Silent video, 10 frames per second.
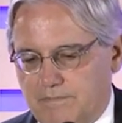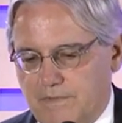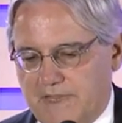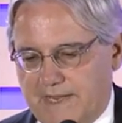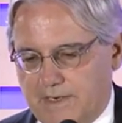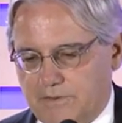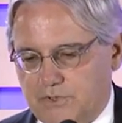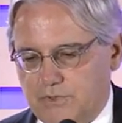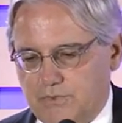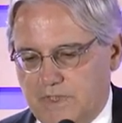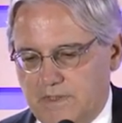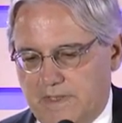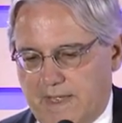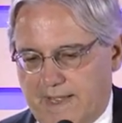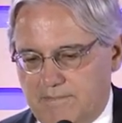there to
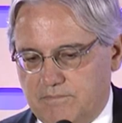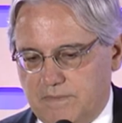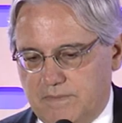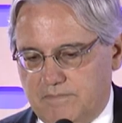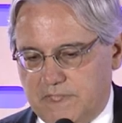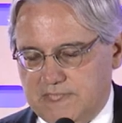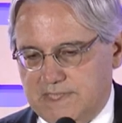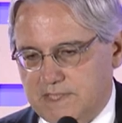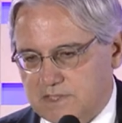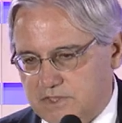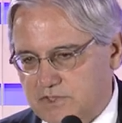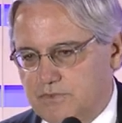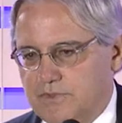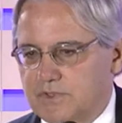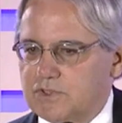assist
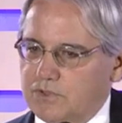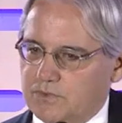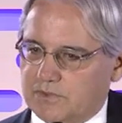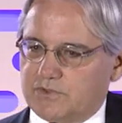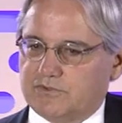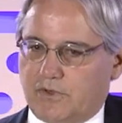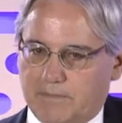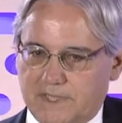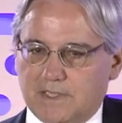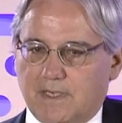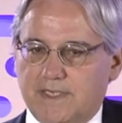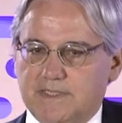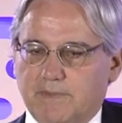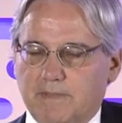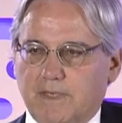students who were
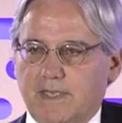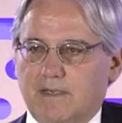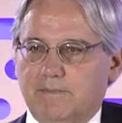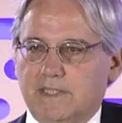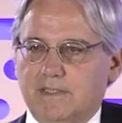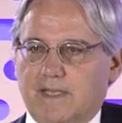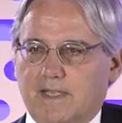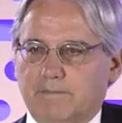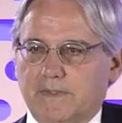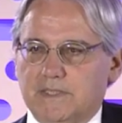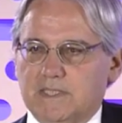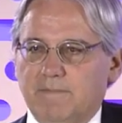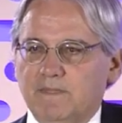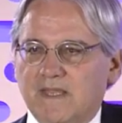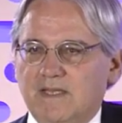traumatized by my coming to campus.
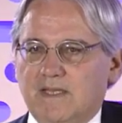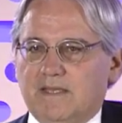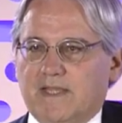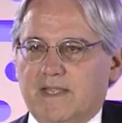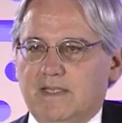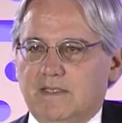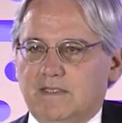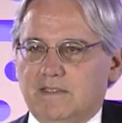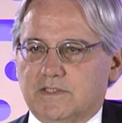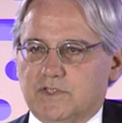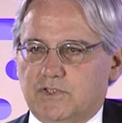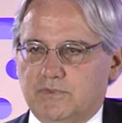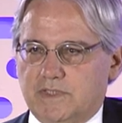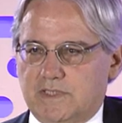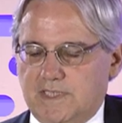The
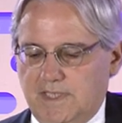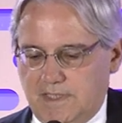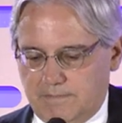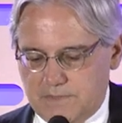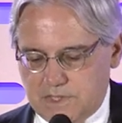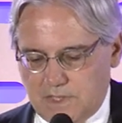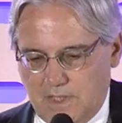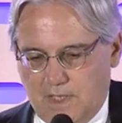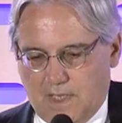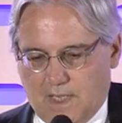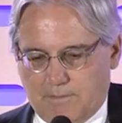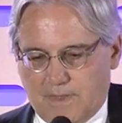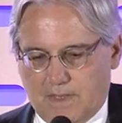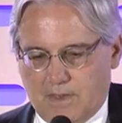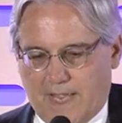student teams
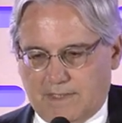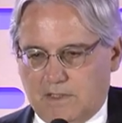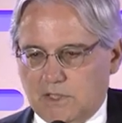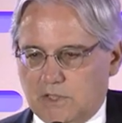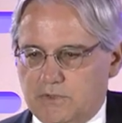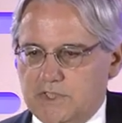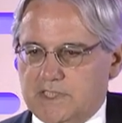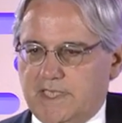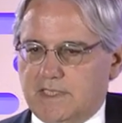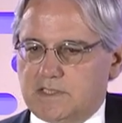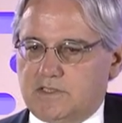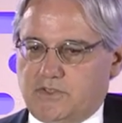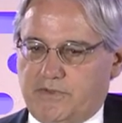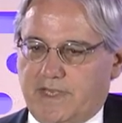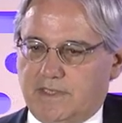had glow sticks
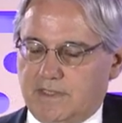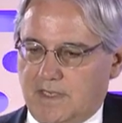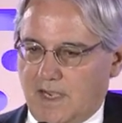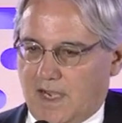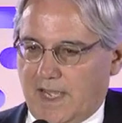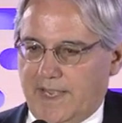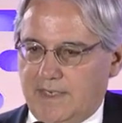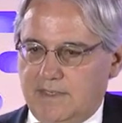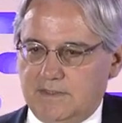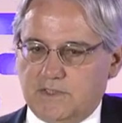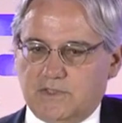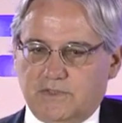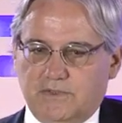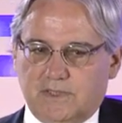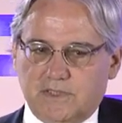so they could guide
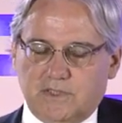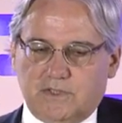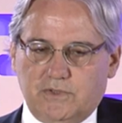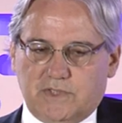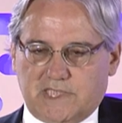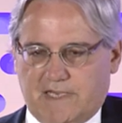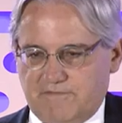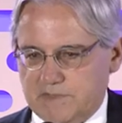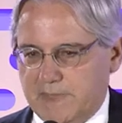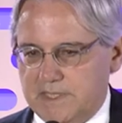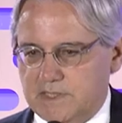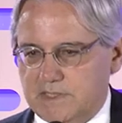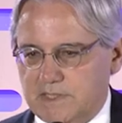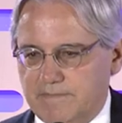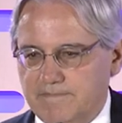students to safe spaces.